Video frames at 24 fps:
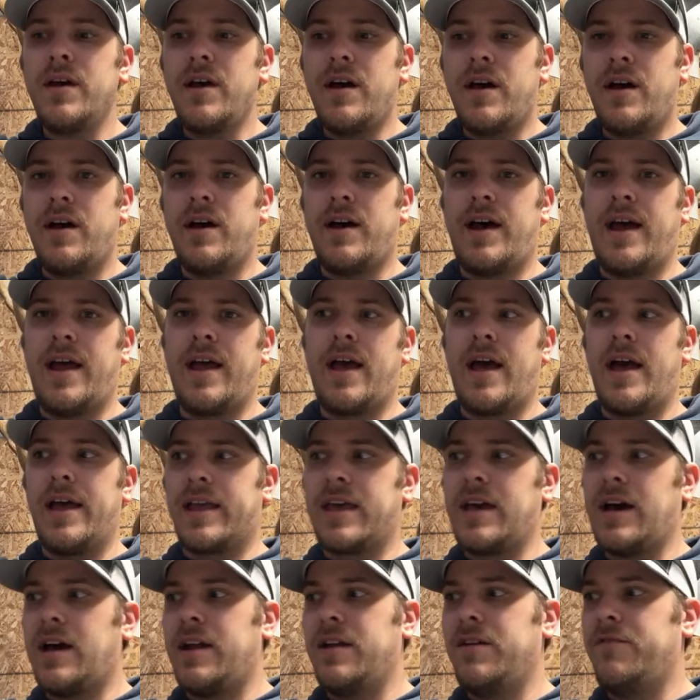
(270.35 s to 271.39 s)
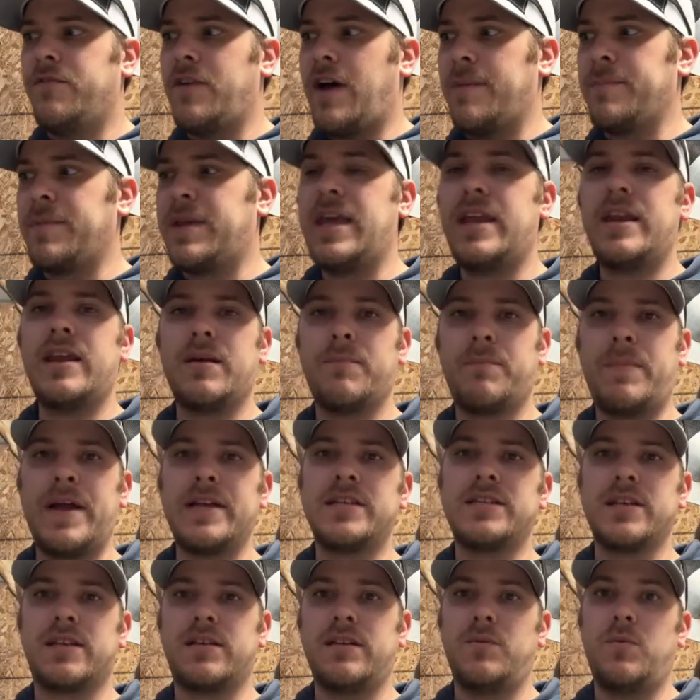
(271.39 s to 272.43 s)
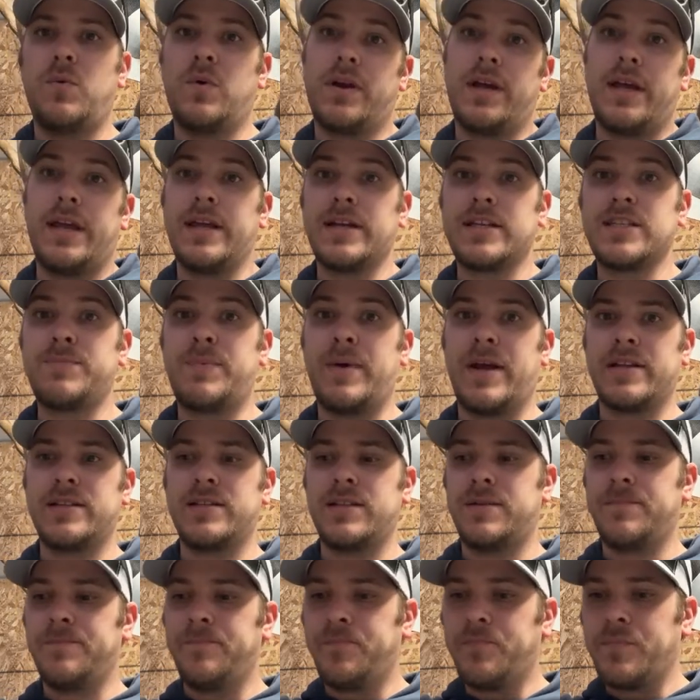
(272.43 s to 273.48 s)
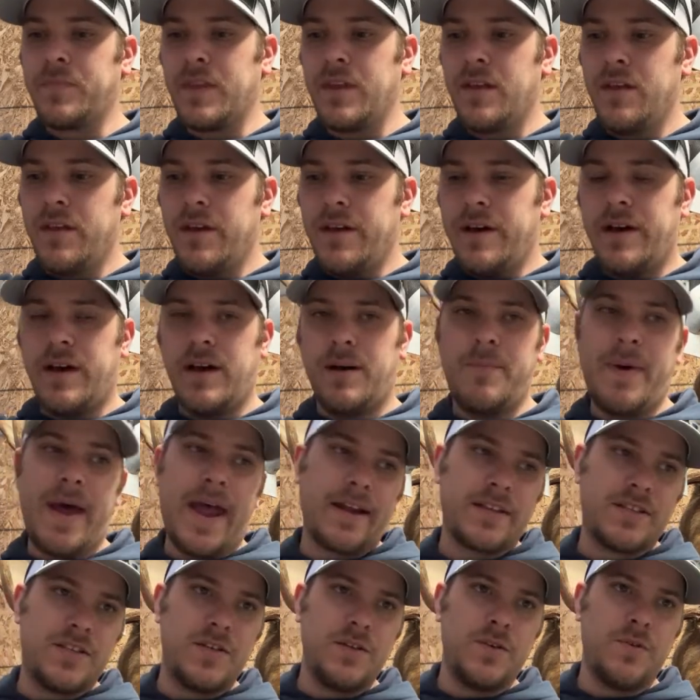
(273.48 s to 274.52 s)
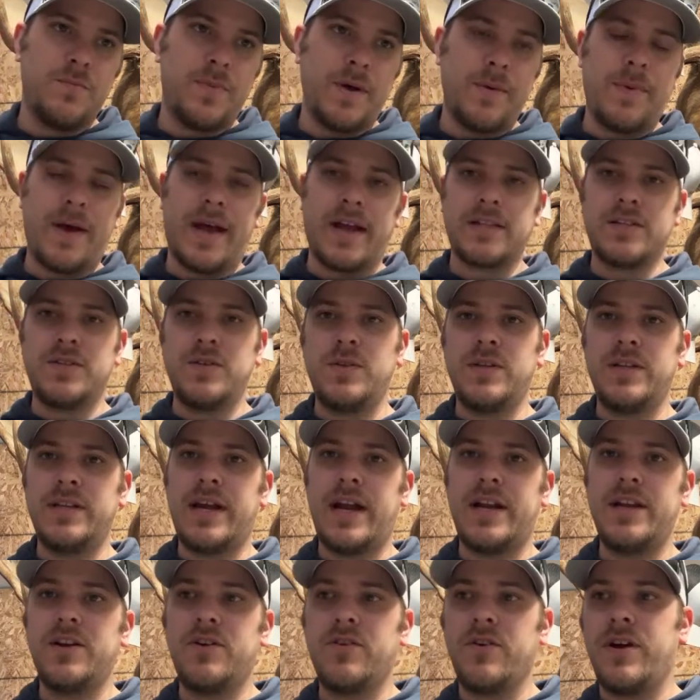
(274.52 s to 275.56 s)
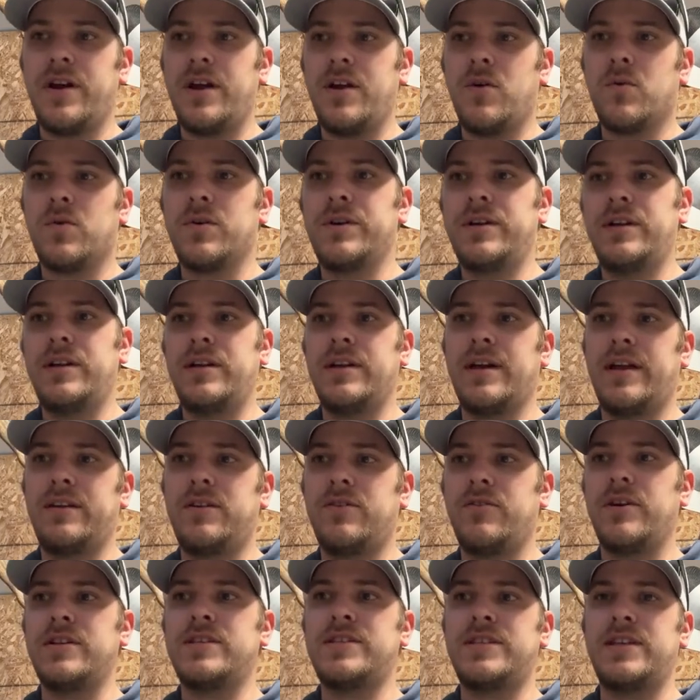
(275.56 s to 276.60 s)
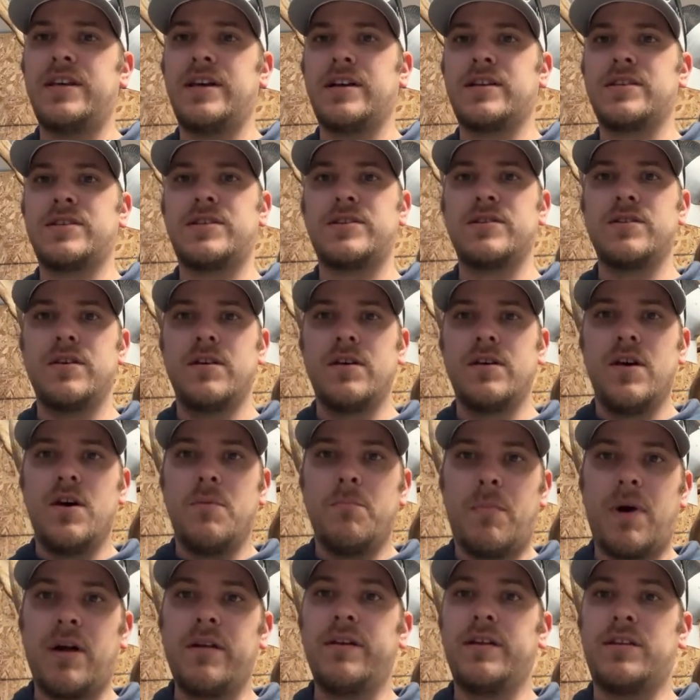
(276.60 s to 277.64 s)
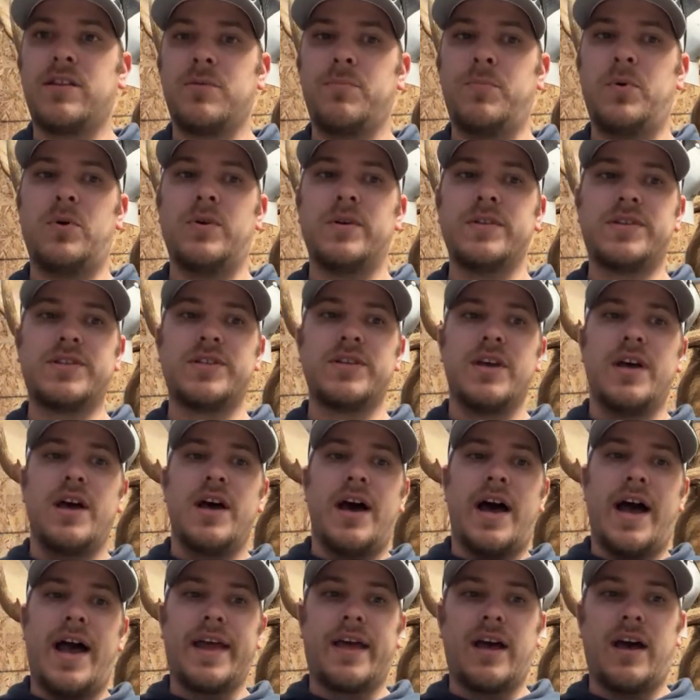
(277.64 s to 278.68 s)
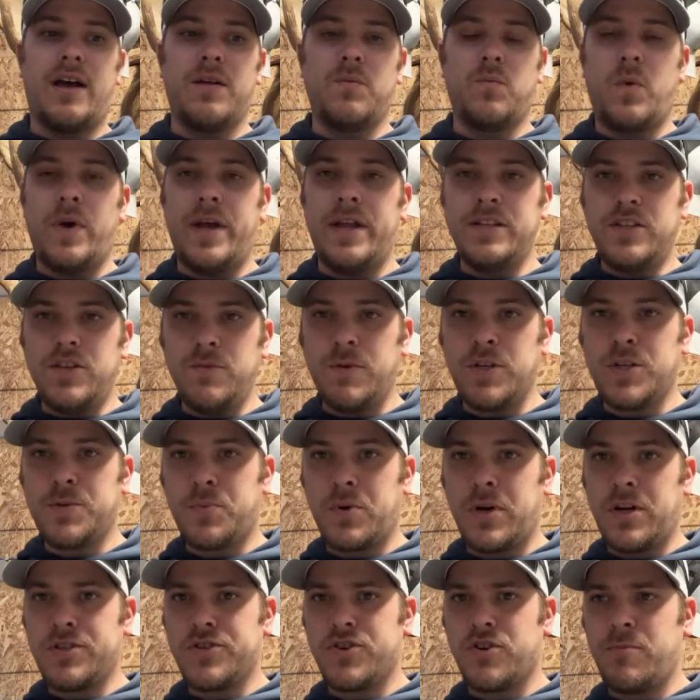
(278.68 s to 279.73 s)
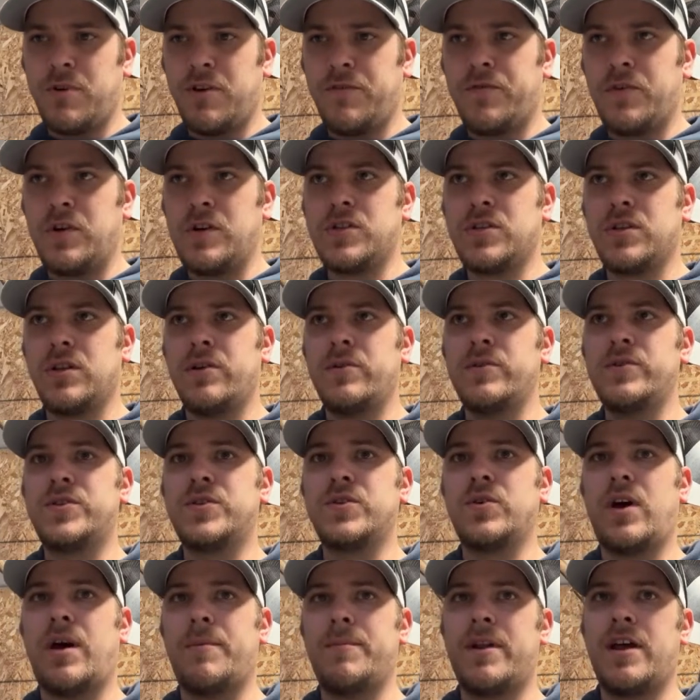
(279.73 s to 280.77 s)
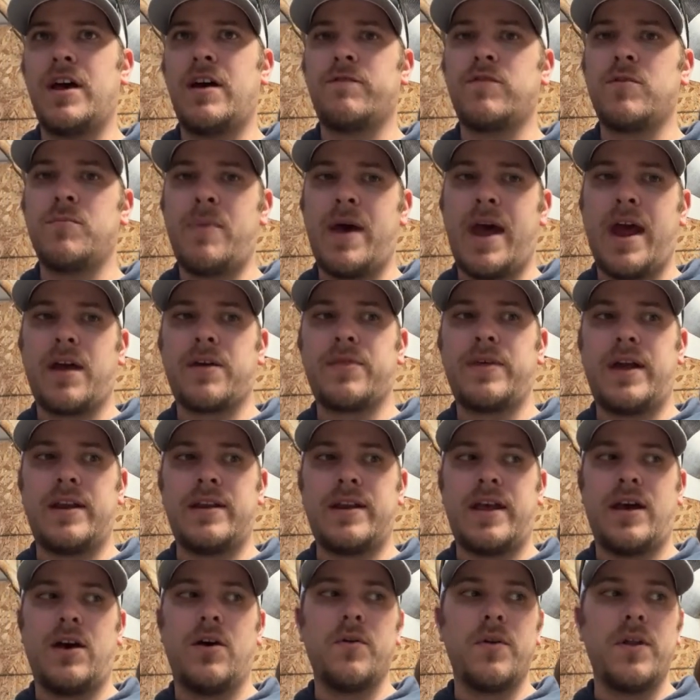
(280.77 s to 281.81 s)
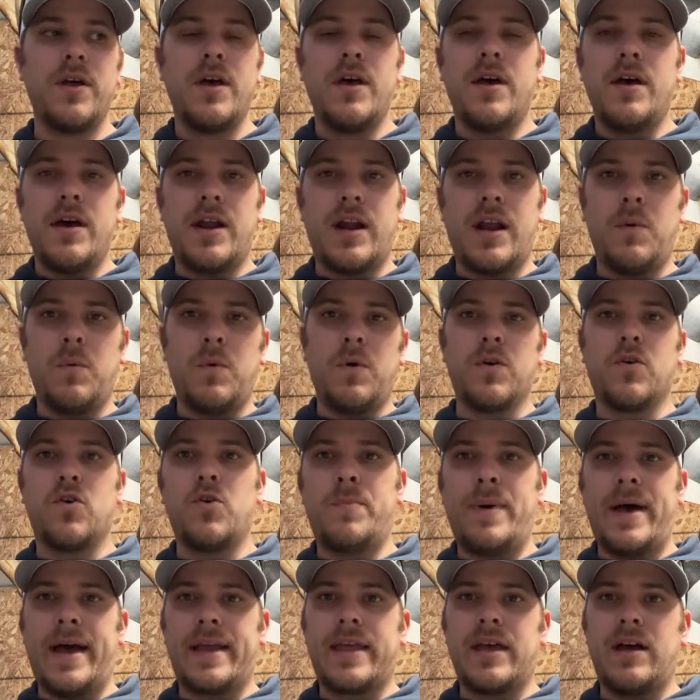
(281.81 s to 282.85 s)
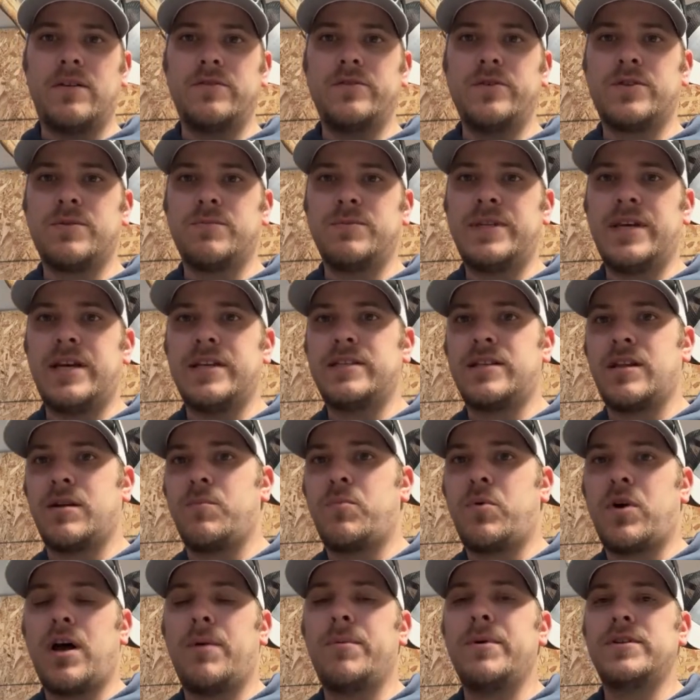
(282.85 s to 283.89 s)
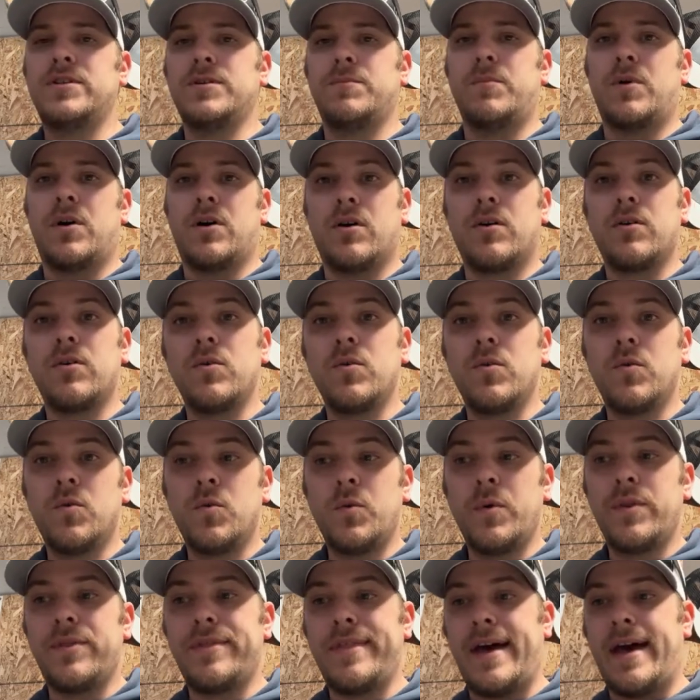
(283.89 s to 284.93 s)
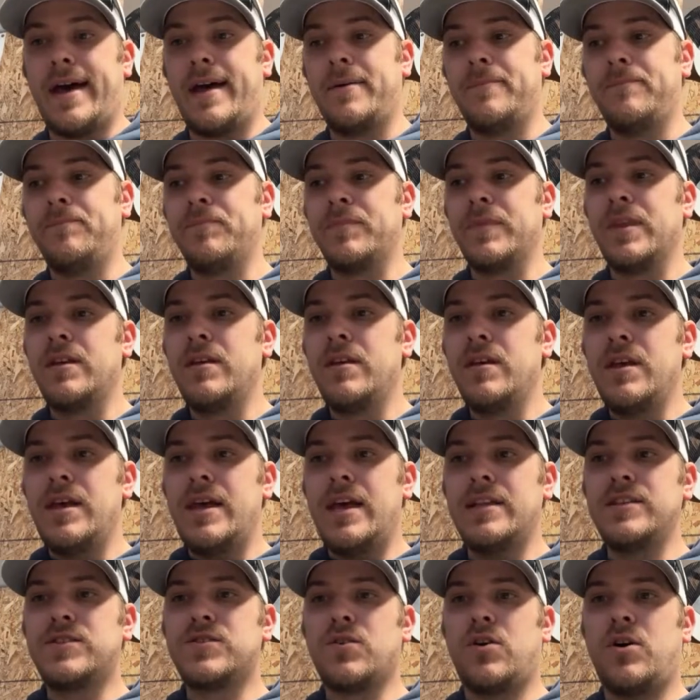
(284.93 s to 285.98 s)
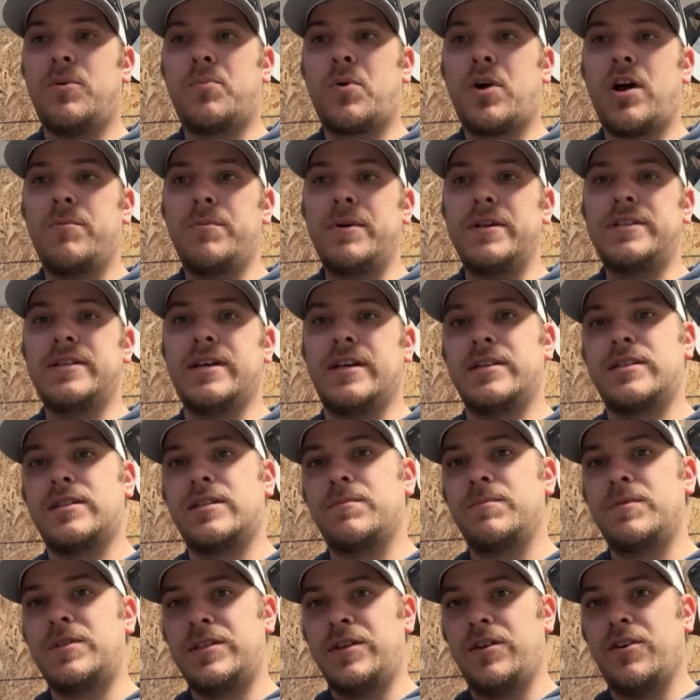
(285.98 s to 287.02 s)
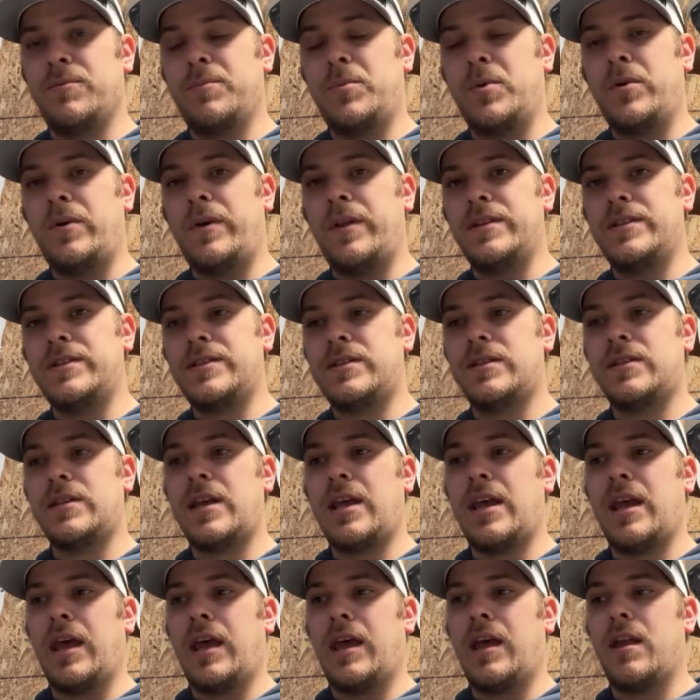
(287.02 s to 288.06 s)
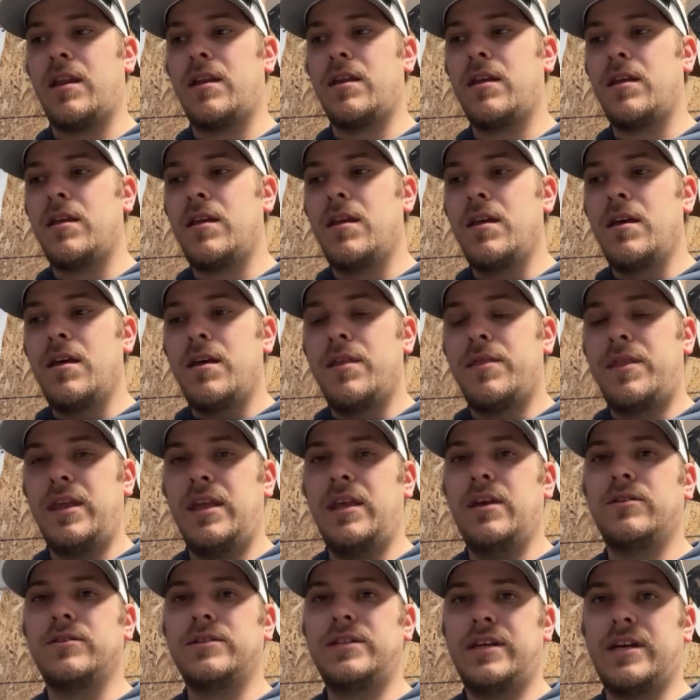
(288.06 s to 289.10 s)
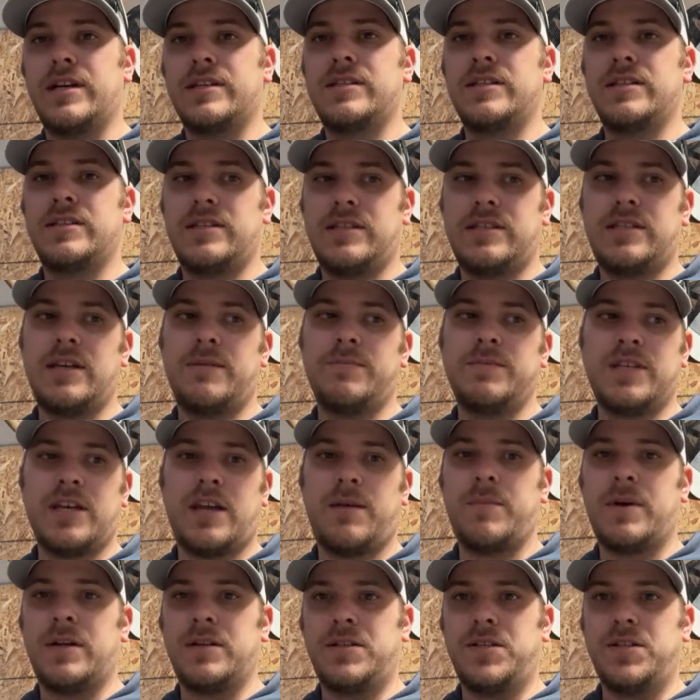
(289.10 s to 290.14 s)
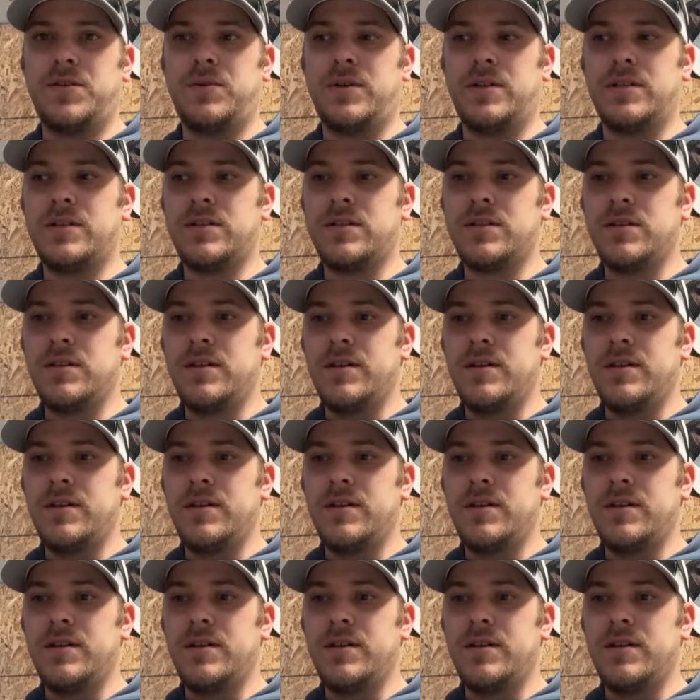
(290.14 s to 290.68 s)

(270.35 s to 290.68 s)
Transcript: I'm getting basically what I expected. Back to the 90 grain Hornady 90 grain CX monolithic bullets. I got way too much pressure on my first load, so I'm gonna have to back that down, and I will go back out and do some testing probably tomorrow with that. And so I'll probably test some Sierra bullets and the ELDX at the same time I do it.